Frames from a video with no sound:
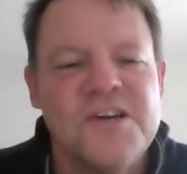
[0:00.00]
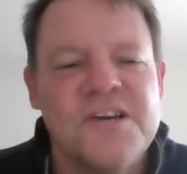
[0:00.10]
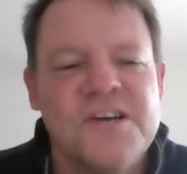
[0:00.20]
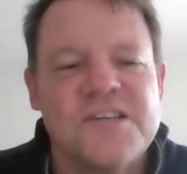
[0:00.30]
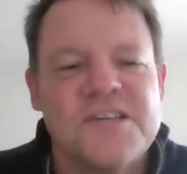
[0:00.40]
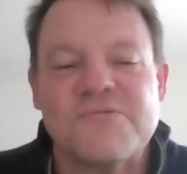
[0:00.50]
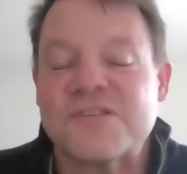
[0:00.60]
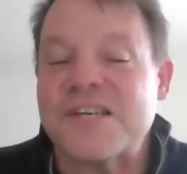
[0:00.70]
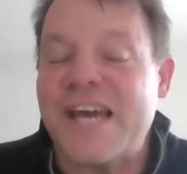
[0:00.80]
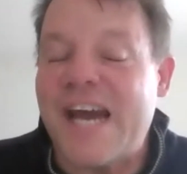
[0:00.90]
that there was
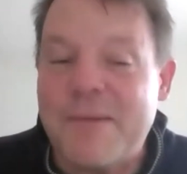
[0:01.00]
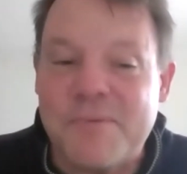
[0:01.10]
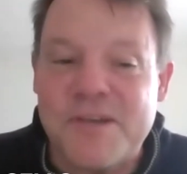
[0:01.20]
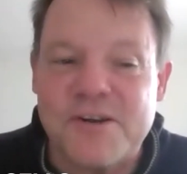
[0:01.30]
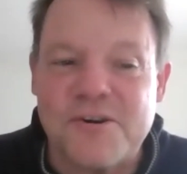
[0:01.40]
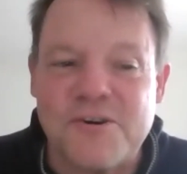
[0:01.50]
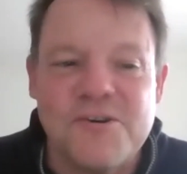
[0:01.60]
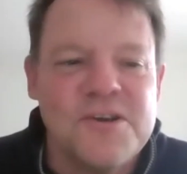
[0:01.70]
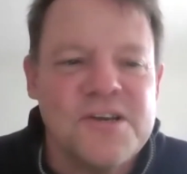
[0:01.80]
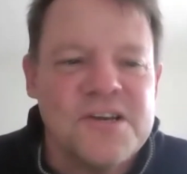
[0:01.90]
a gap here,
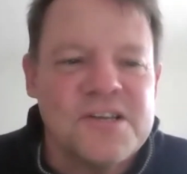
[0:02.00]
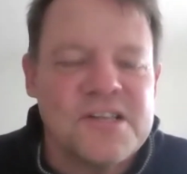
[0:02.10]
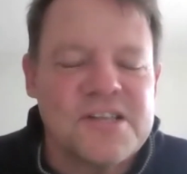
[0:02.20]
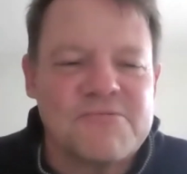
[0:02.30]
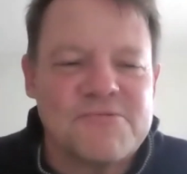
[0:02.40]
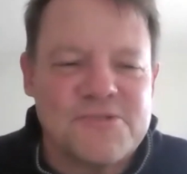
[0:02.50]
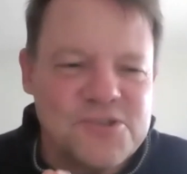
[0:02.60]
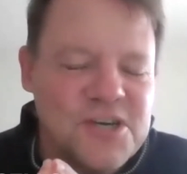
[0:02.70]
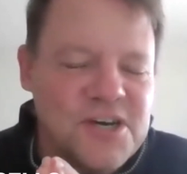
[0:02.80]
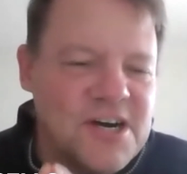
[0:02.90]
that there was
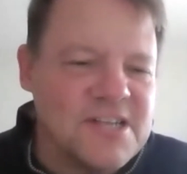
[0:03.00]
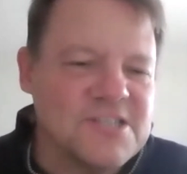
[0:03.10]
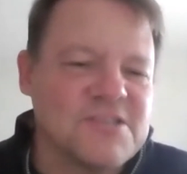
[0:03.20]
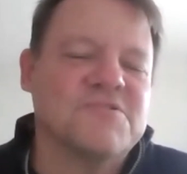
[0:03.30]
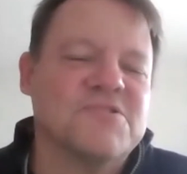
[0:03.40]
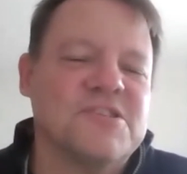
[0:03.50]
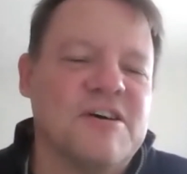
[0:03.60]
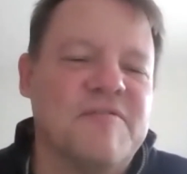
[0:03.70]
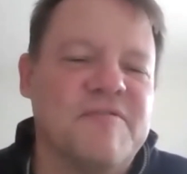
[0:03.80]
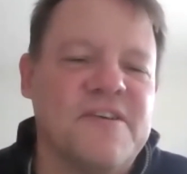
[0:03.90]
tons of
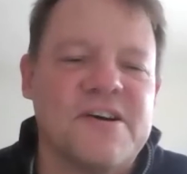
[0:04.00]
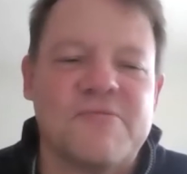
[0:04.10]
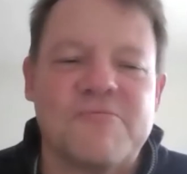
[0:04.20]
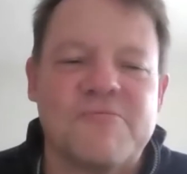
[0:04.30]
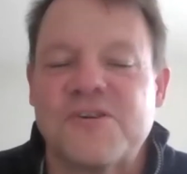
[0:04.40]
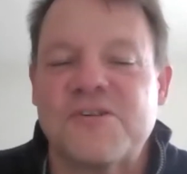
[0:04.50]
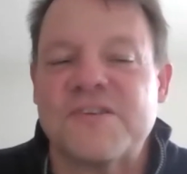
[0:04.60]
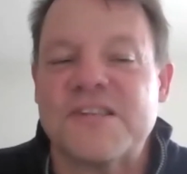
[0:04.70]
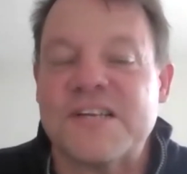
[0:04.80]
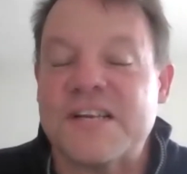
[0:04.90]
stuff on working
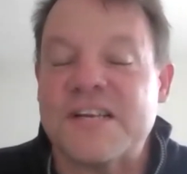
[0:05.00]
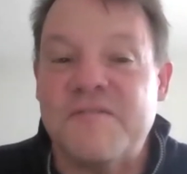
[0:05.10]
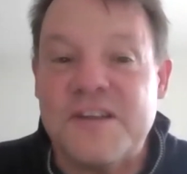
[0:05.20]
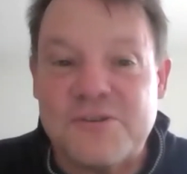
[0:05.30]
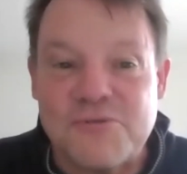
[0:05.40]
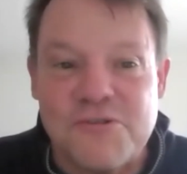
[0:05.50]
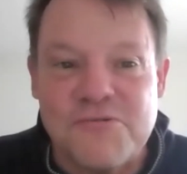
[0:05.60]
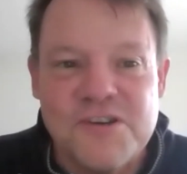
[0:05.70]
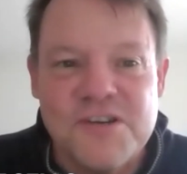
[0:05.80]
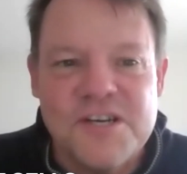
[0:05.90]
with the
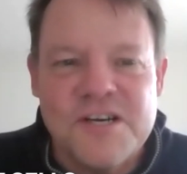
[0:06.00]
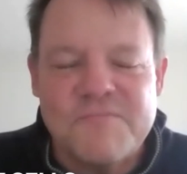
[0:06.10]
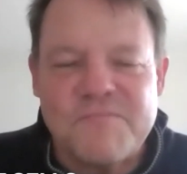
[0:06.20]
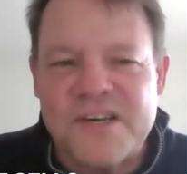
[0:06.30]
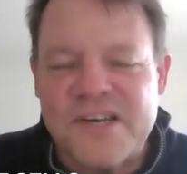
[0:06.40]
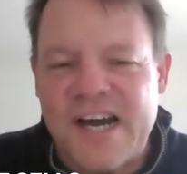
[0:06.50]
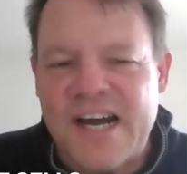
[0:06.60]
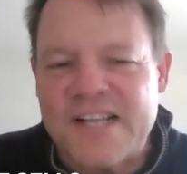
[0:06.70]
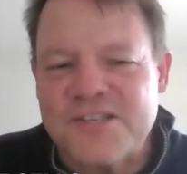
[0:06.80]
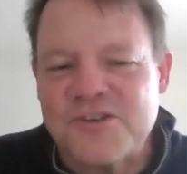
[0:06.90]
individual, but
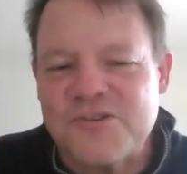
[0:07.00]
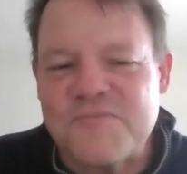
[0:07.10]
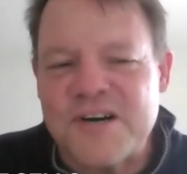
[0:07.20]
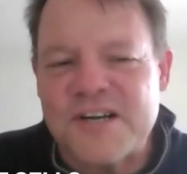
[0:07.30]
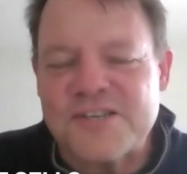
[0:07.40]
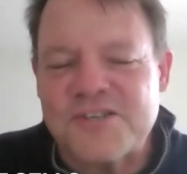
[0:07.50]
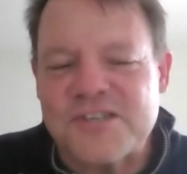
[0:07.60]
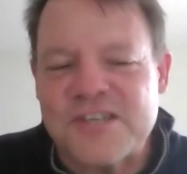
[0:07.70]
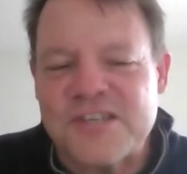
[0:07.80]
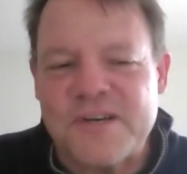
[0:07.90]
not so much
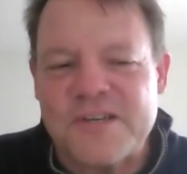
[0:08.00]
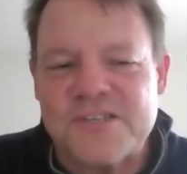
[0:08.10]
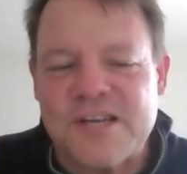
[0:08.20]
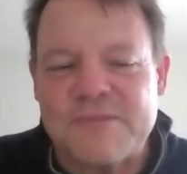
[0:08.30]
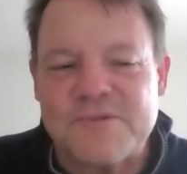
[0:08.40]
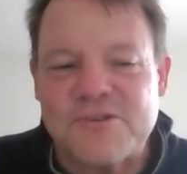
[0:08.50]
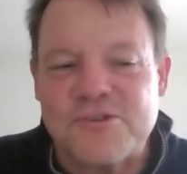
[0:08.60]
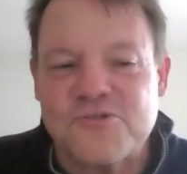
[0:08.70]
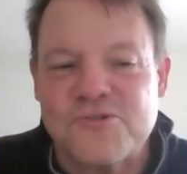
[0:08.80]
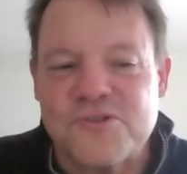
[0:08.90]
step by step
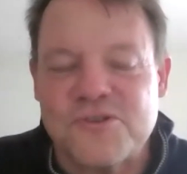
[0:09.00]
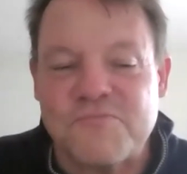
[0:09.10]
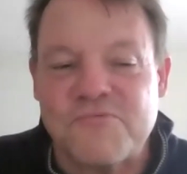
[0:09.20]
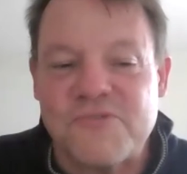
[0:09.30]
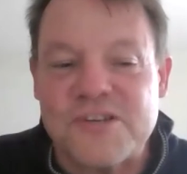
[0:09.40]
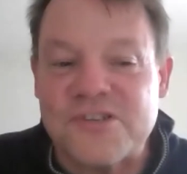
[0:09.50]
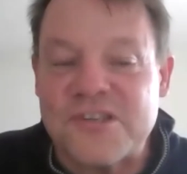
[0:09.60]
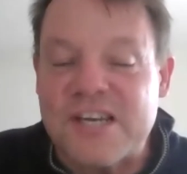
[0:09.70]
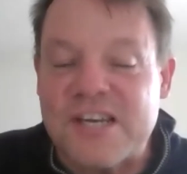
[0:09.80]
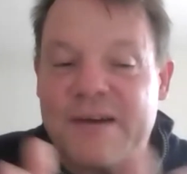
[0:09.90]
to bridge
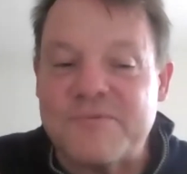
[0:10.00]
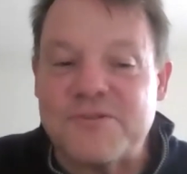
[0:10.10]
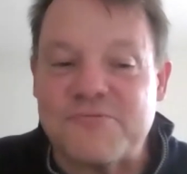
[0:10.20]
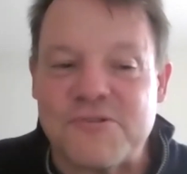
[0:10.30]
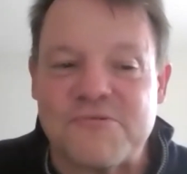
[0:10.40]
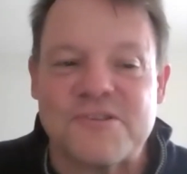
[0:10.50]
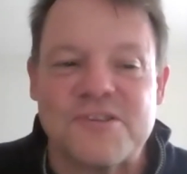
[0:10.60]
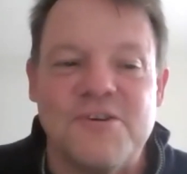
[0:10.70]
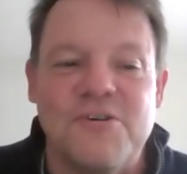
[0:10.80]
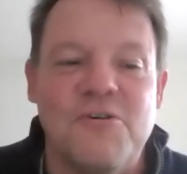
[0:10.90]
the gap to work
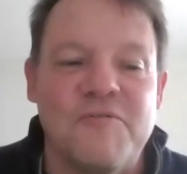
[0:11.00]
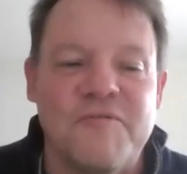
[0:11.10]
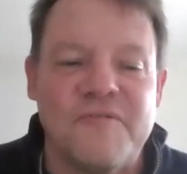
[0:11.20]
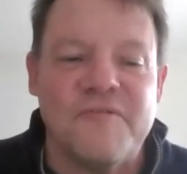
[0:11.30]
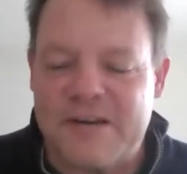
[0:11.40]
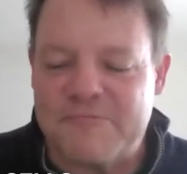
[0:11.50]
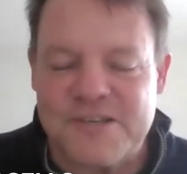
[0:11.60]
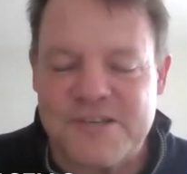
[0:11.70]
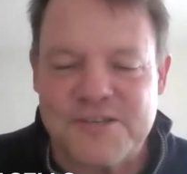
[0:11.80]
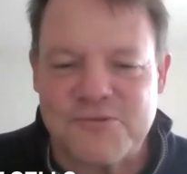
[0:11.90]
with the whole
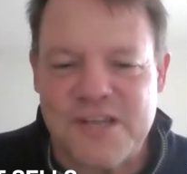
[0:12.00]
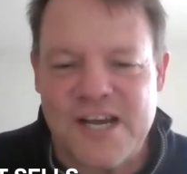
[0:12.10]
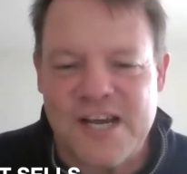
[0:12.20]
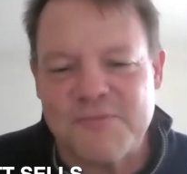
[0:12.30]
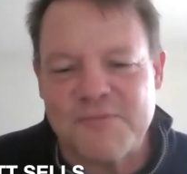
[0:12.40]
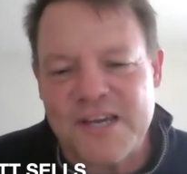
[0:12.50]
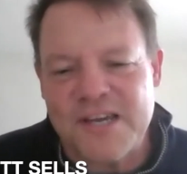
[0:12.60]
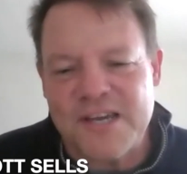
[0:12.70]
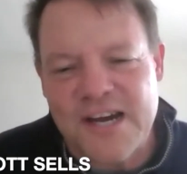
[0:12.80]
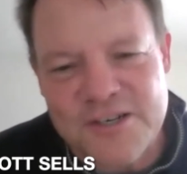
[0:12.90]
family. So that's my
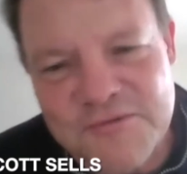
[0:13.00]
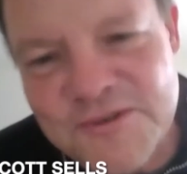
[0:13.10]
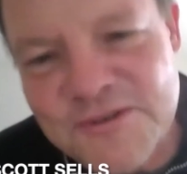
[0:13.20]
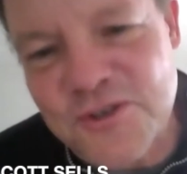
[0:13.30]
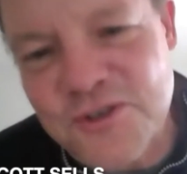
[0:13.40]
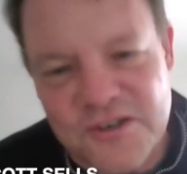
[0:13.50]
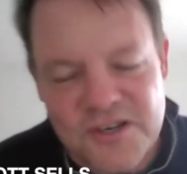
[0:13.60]
contribution